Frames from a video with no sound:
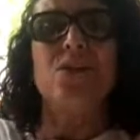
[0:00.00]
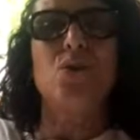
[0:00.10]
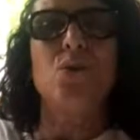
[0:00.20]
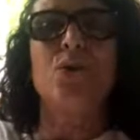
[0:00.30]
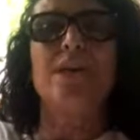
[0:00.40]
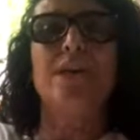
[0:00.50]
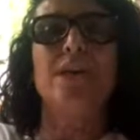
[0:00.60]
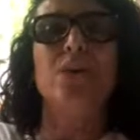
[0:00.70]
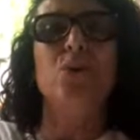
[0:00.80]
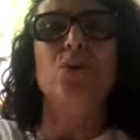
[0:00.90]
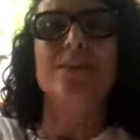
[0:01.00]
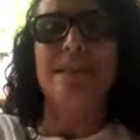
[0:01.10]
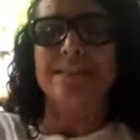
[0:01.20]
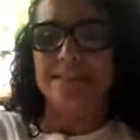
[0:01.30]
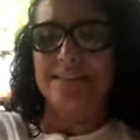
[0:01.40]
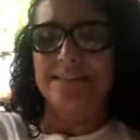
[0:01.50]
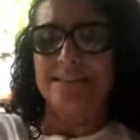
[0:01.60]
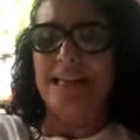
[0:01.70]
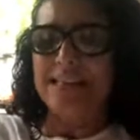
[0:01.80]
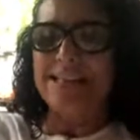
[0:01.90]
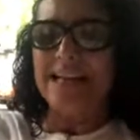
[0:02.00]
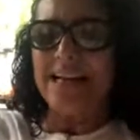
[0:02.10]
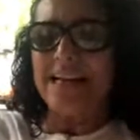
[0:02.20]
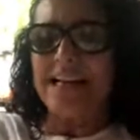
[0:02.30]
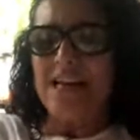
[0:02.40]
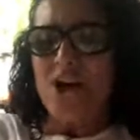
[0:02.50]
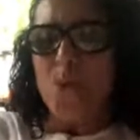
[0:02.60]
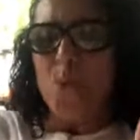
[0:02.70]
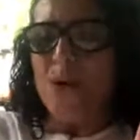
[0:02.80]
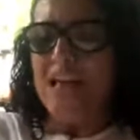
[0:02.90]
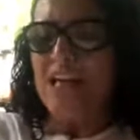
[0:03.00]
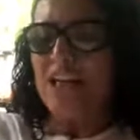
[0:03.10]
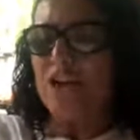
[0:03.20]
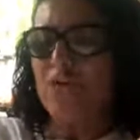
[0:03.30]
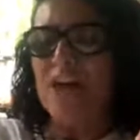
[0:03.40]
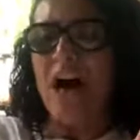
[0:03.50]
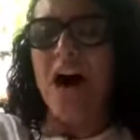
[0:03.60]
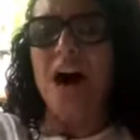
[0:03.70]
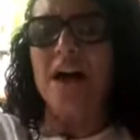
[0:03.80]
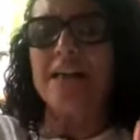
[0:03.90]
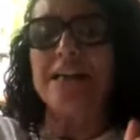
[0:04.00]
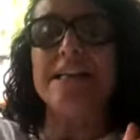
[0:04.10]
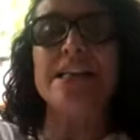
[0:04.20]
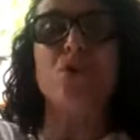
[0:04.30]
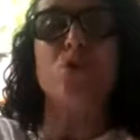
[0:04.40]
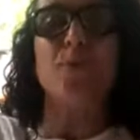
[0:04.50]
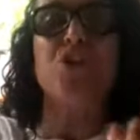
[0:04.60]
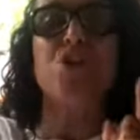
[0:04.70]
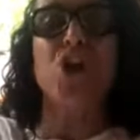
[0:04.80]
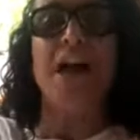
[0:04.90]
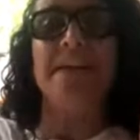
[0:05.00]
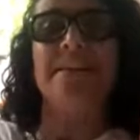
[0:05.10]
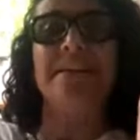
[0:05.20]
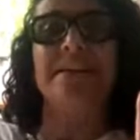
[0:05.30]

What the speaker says: Totally useless. You understand? Weakness of the heart needs to be shunned.